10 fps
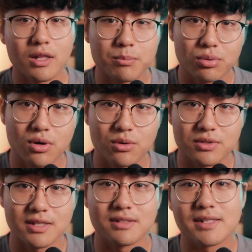of the
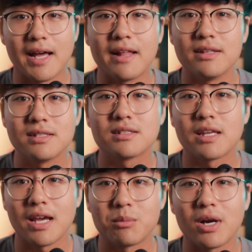pros is that this
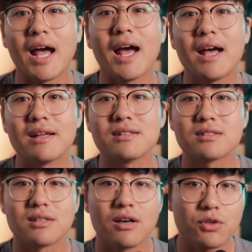camera
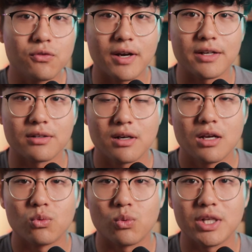has a viewfinder,
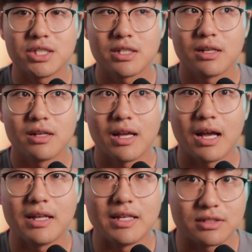which
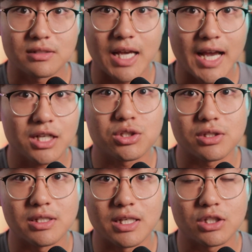is
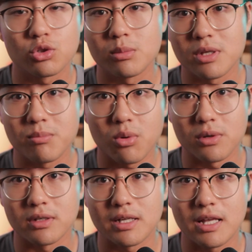actually extremely
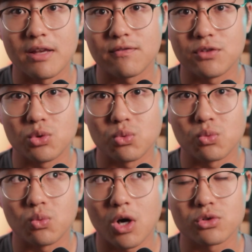important if
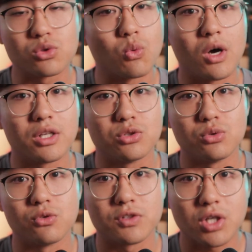you also want to
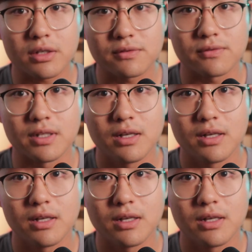do photography.